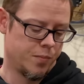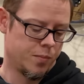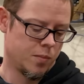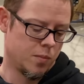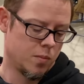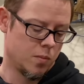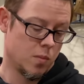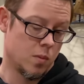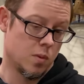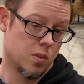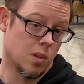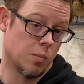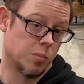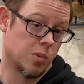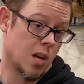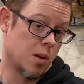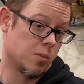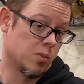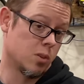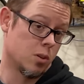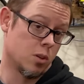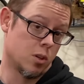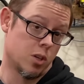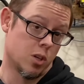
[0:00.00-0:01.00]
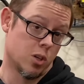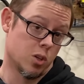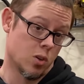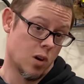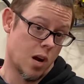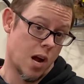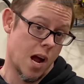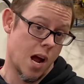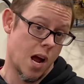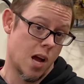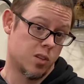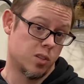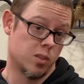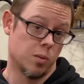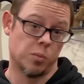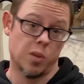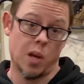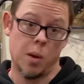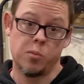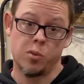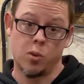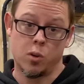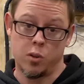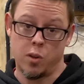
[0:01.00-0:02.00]
Sometimes they're in your garage.
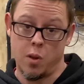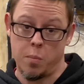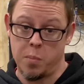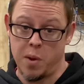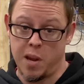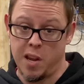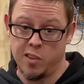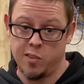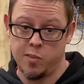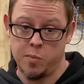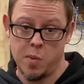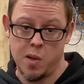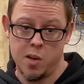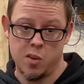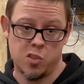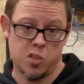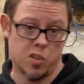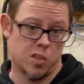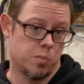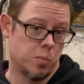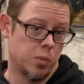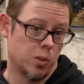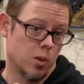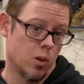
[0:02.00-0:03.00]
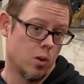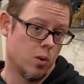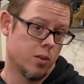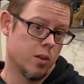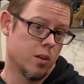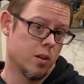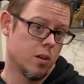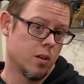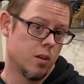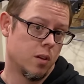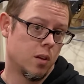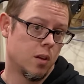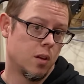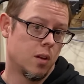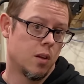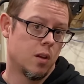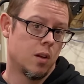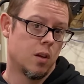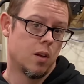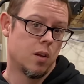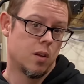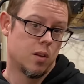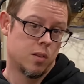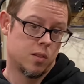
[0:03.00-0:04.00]
Sometimes they're in the basement just below the
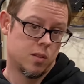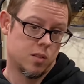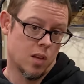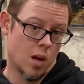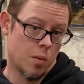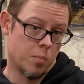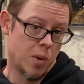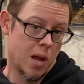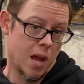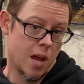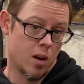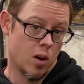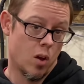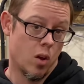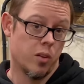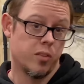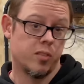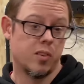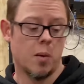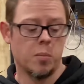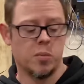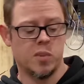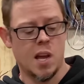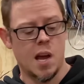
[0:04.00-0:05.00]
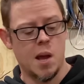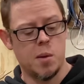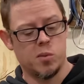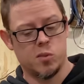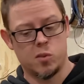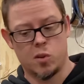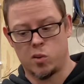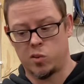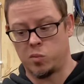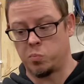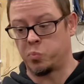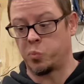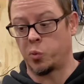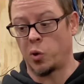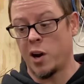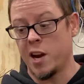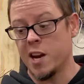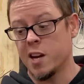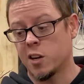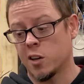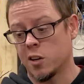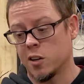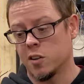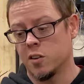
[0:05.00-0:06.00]
sub panel. Sometimes there's
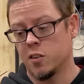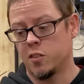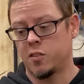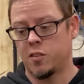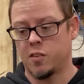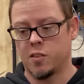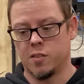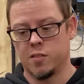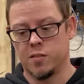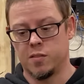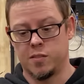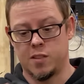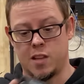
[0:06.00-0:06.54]
breakers that